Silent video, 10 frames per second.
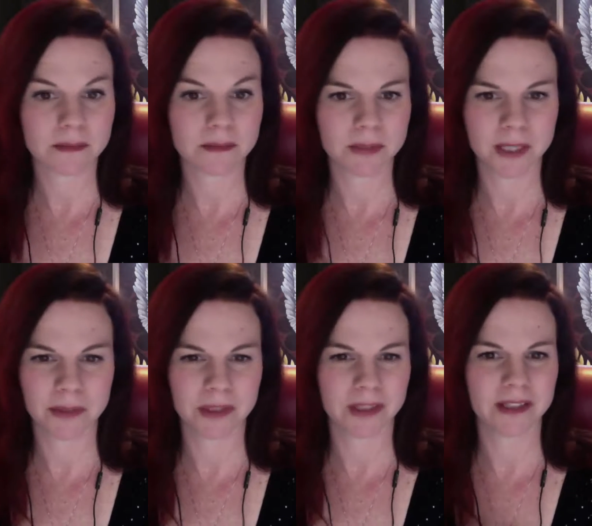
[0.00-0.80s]
Being able
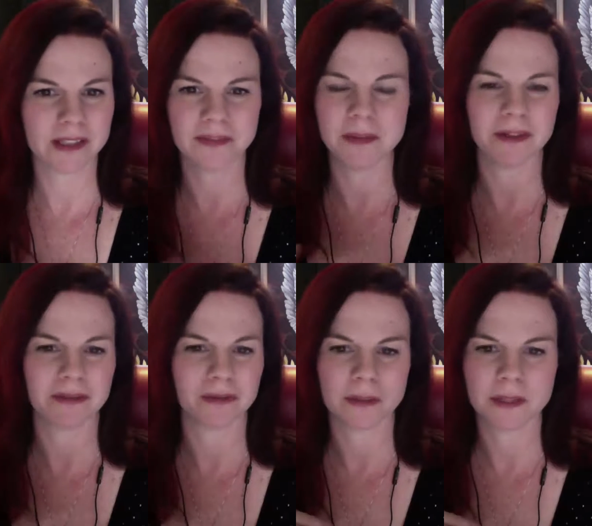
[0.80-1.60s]
to light the female
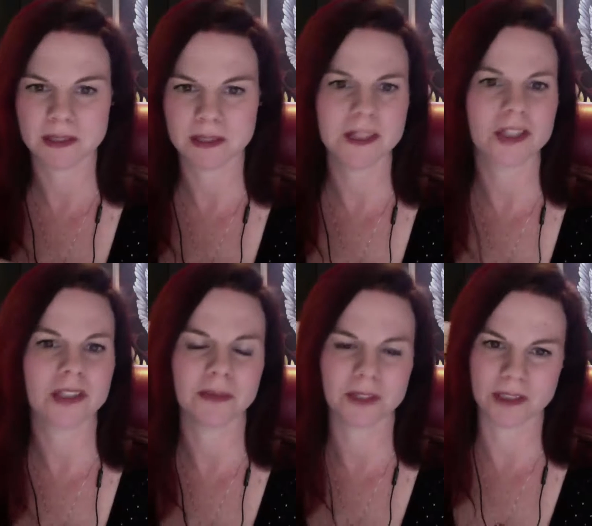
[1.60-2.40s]
form, and
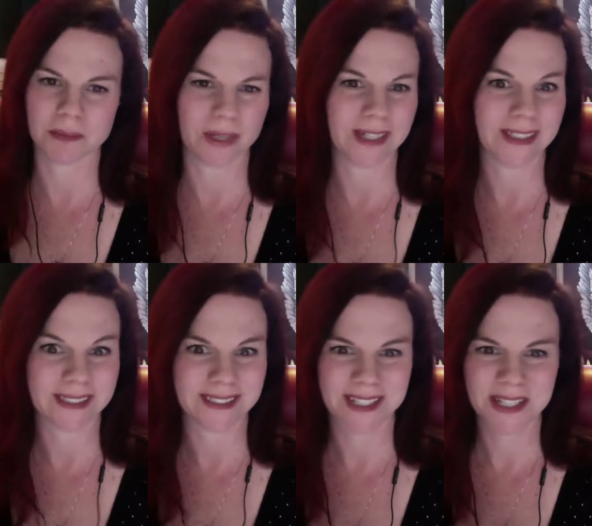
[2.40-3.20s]
especially when she's pregnant.